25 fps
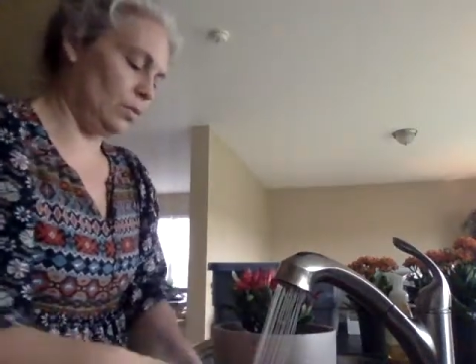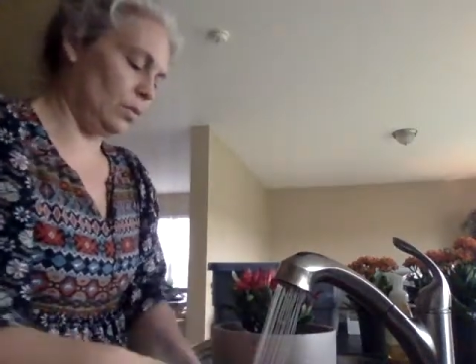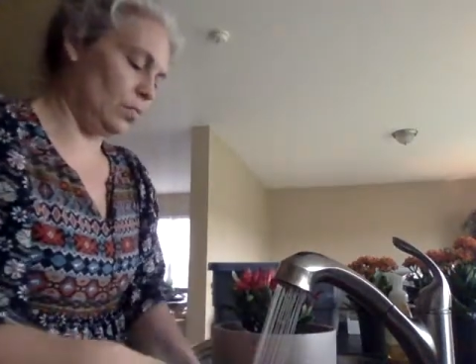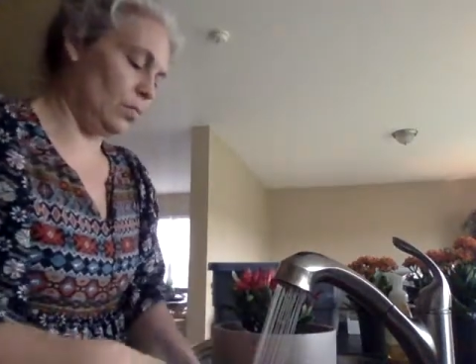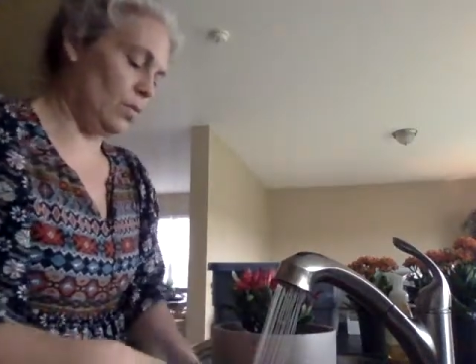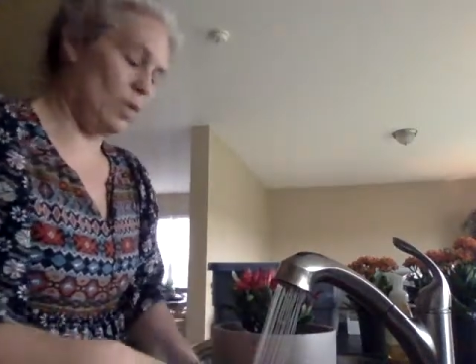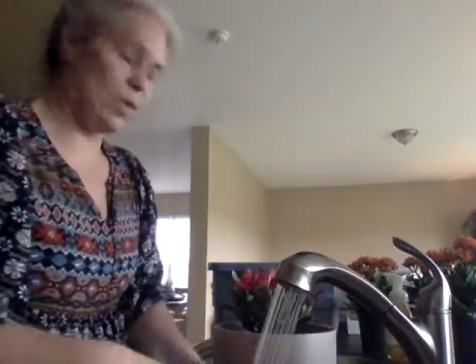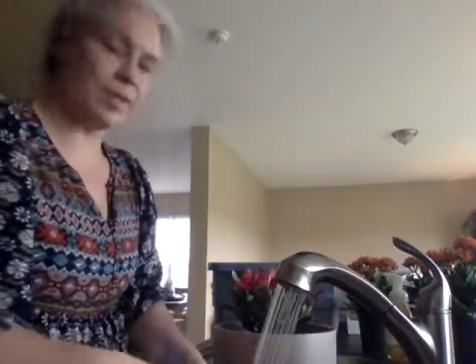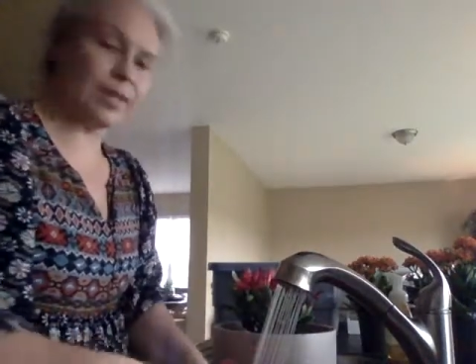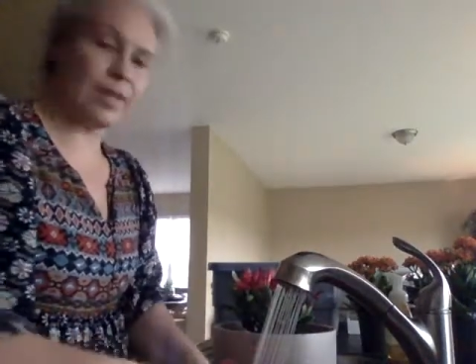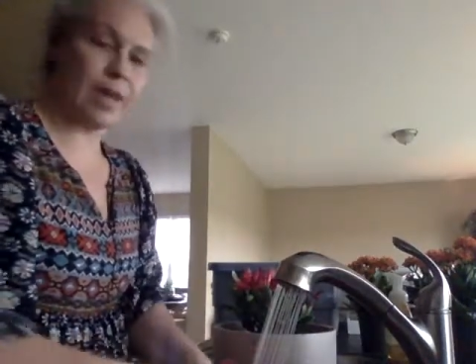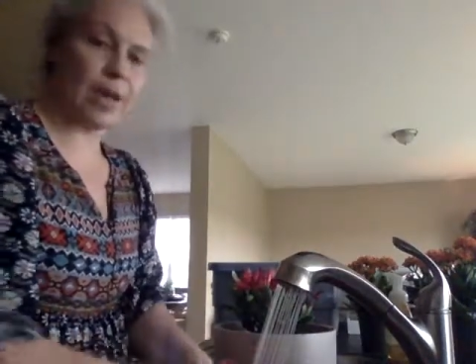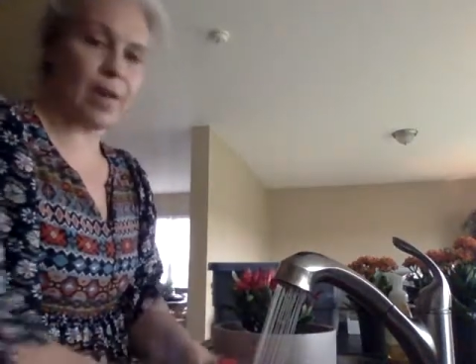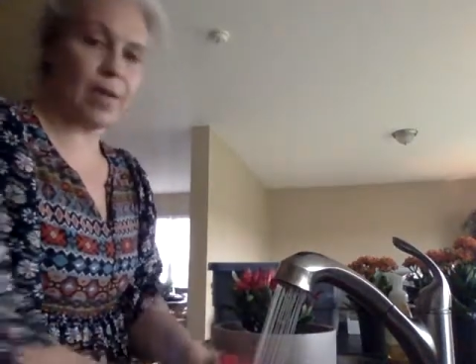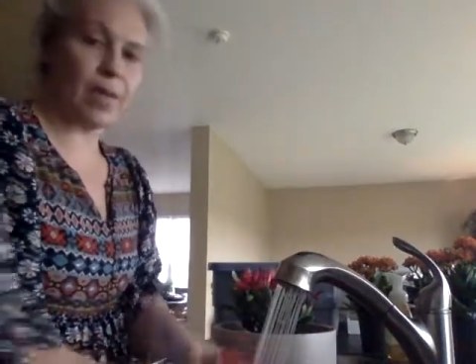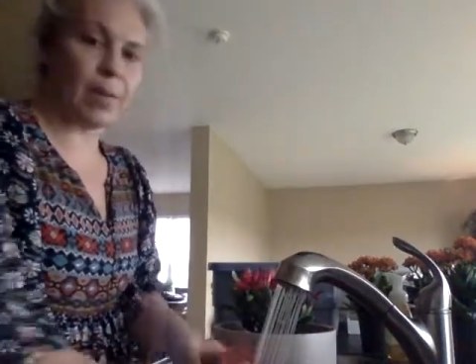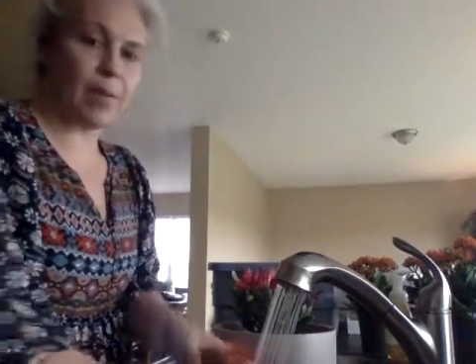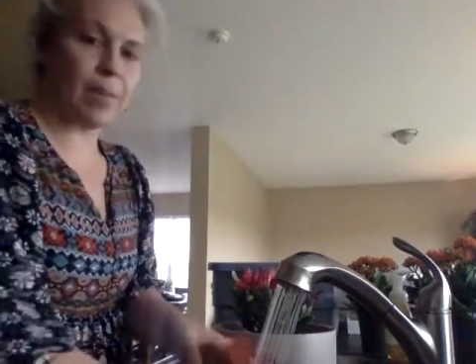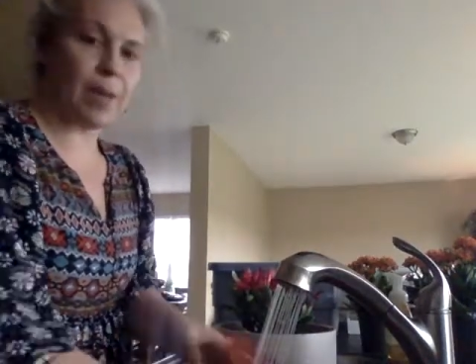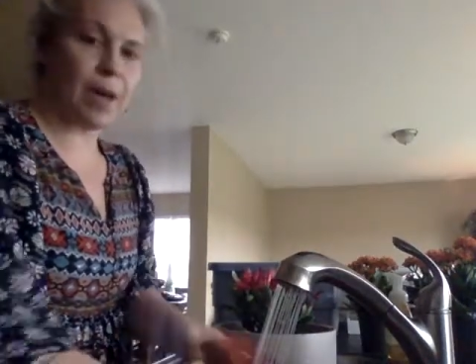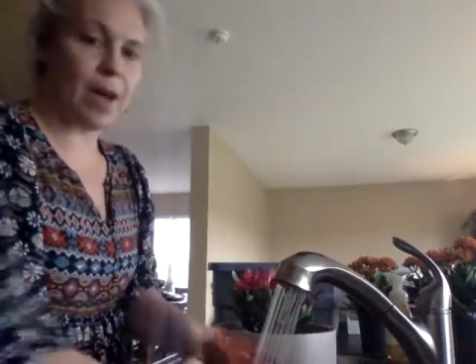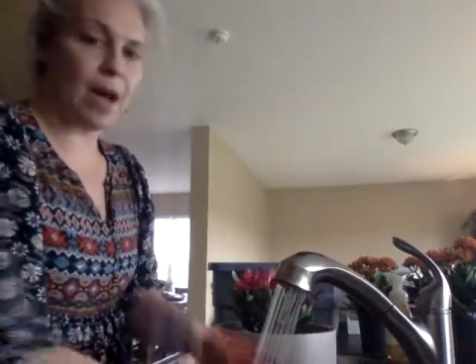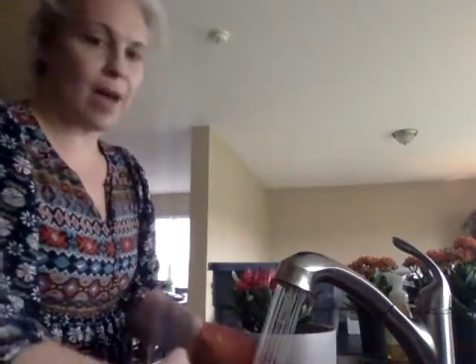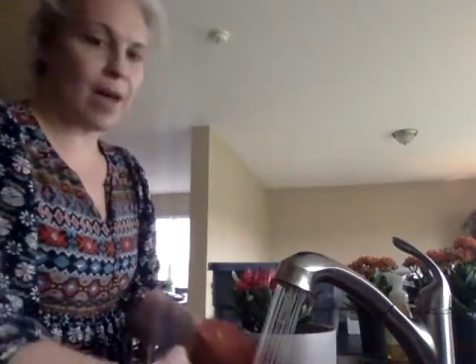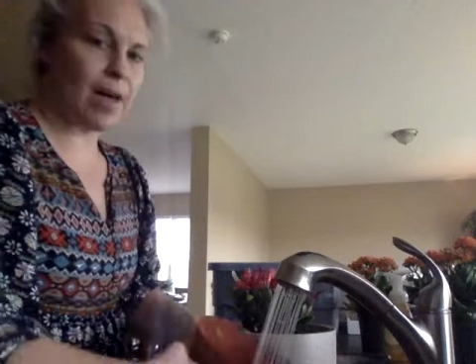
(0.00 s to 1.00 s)
Rinse out the
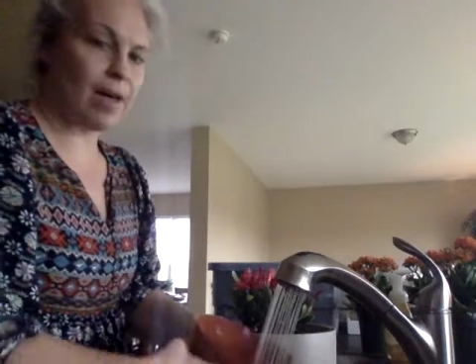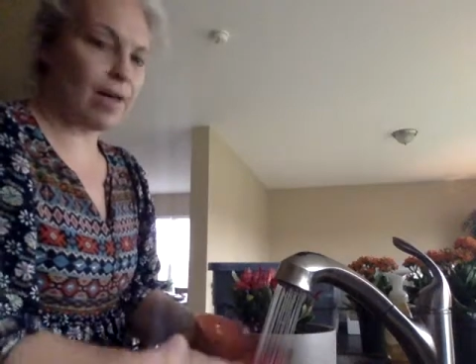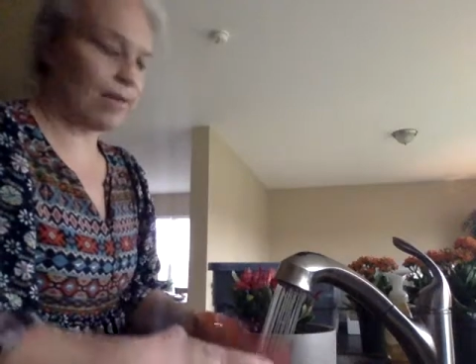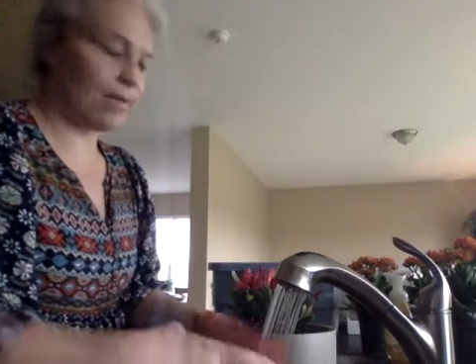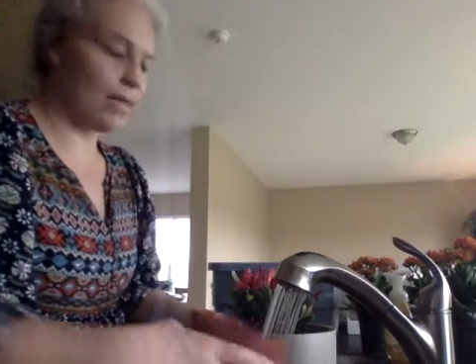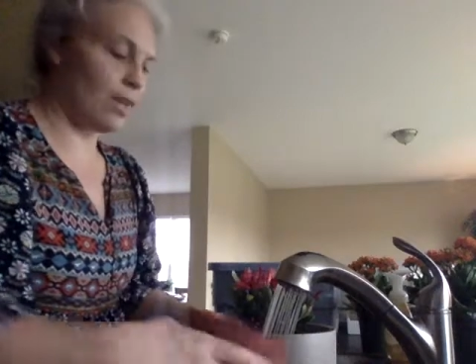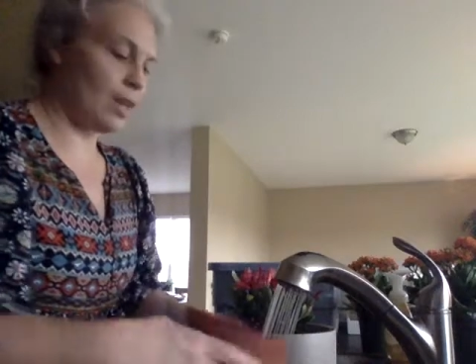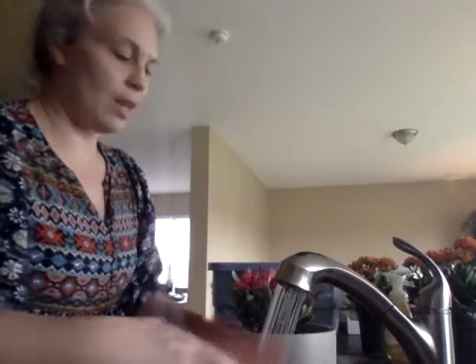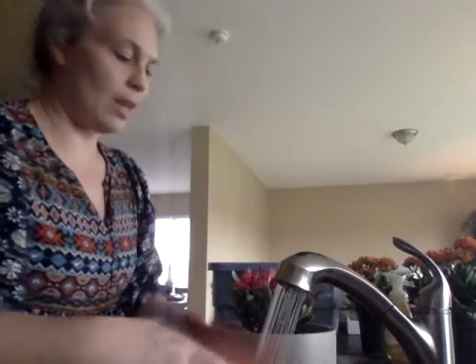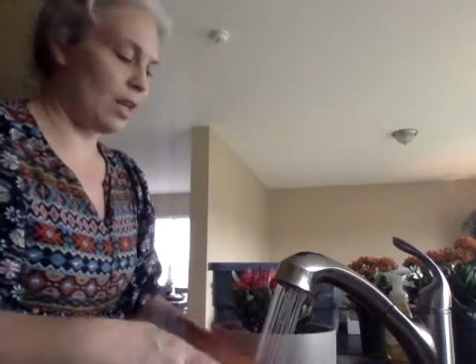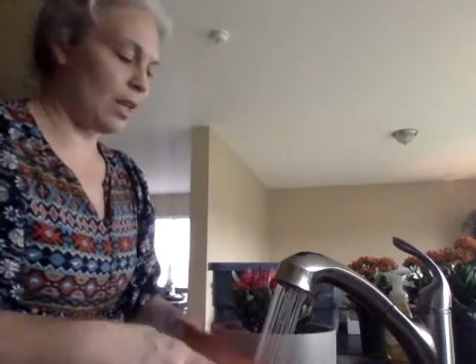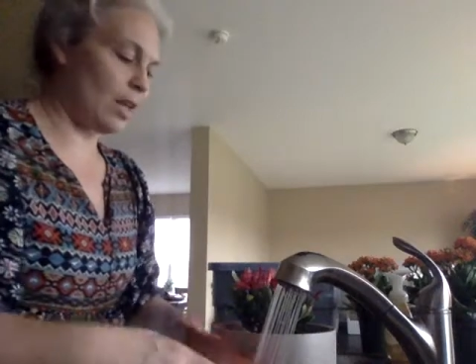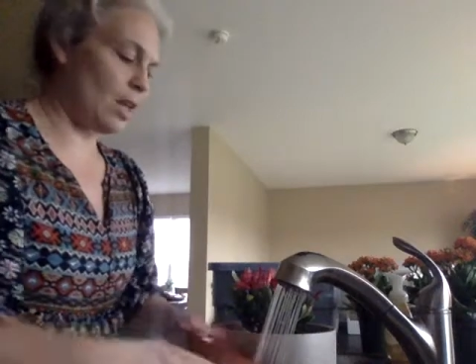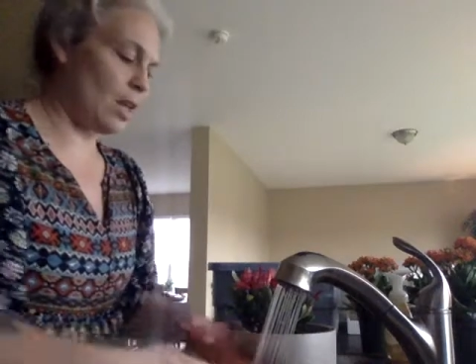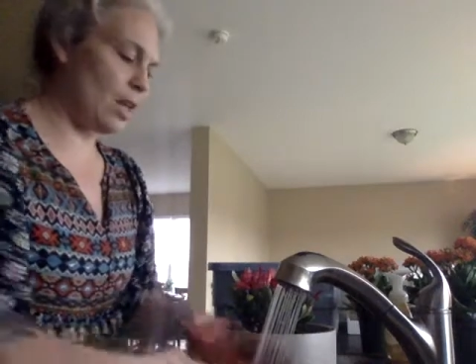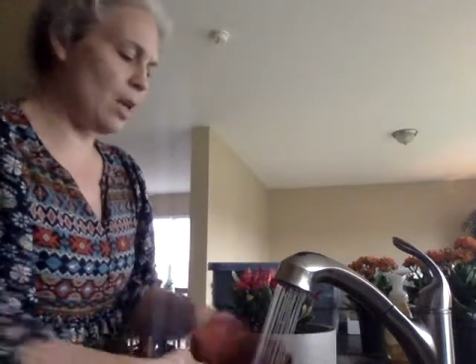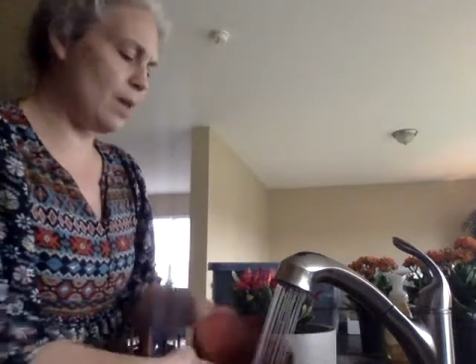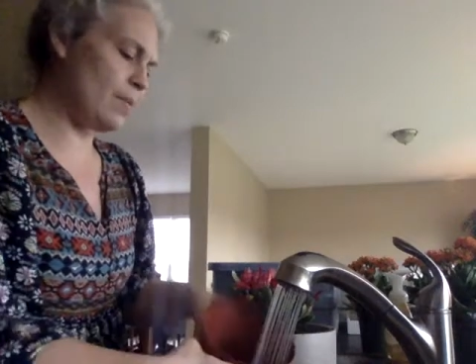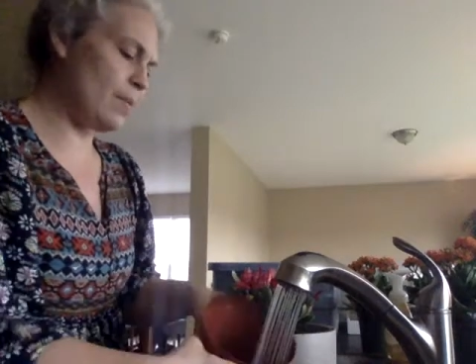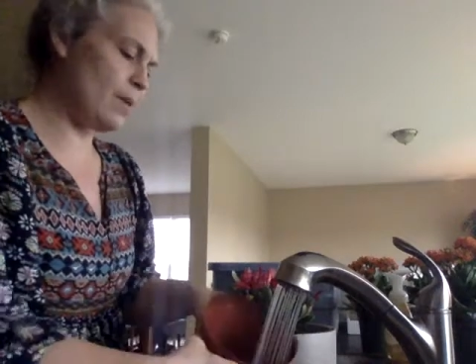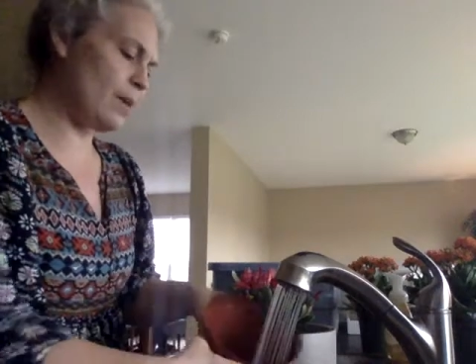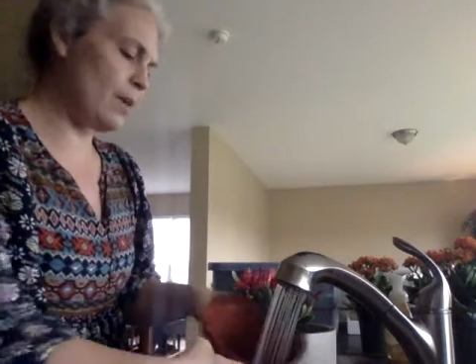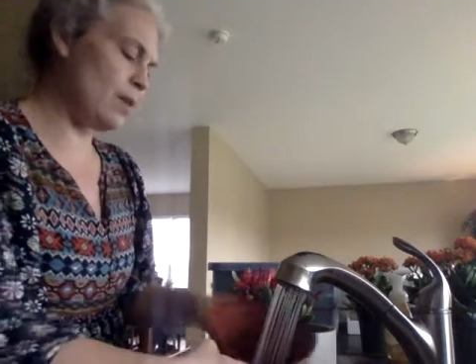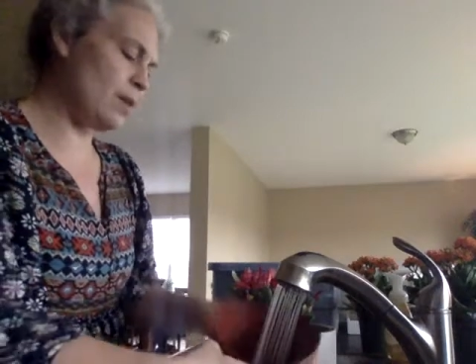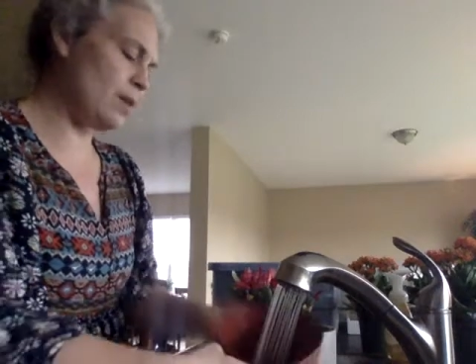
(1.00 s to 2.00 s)
pot that it
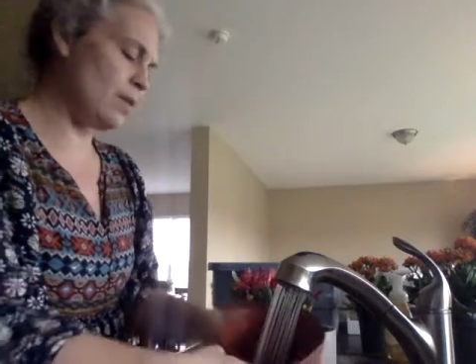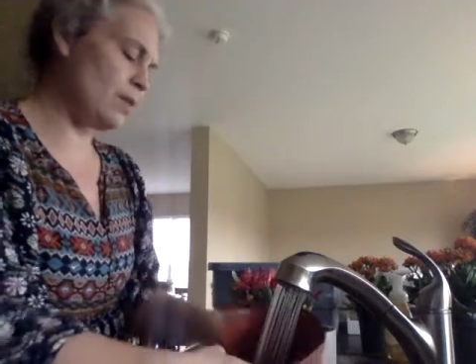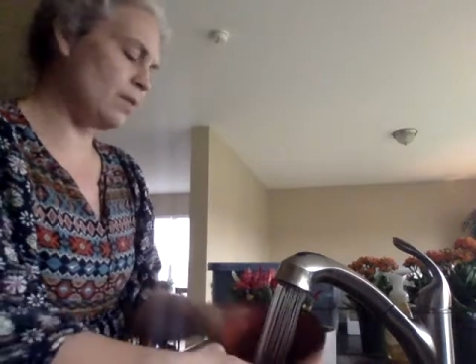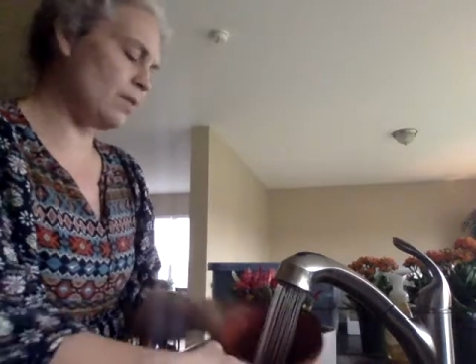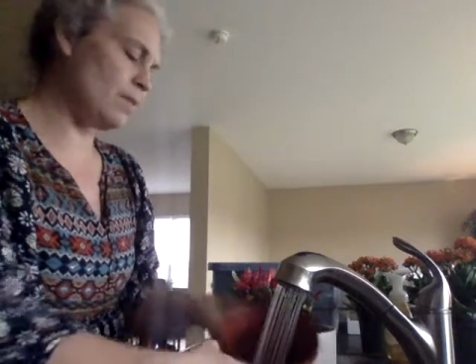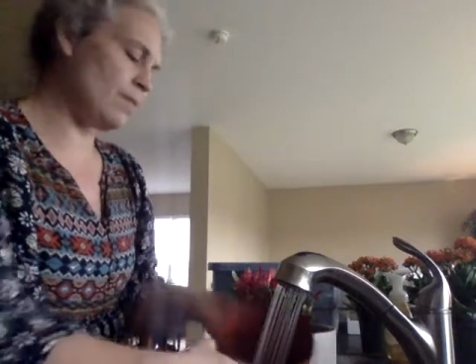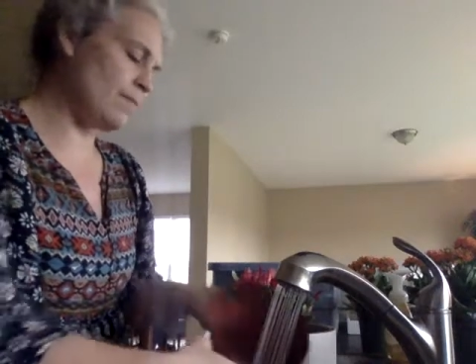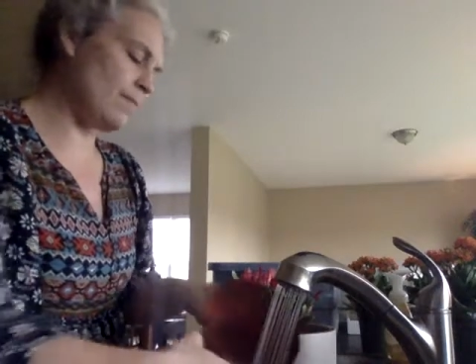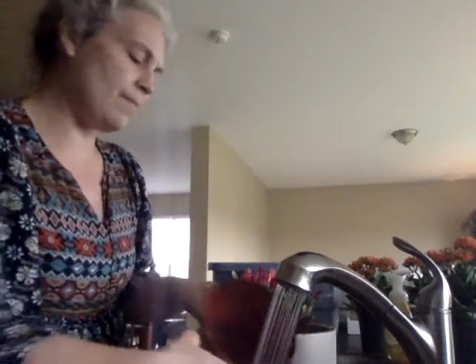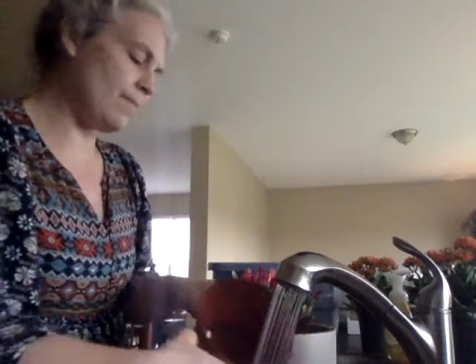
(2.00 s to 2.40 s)
came in.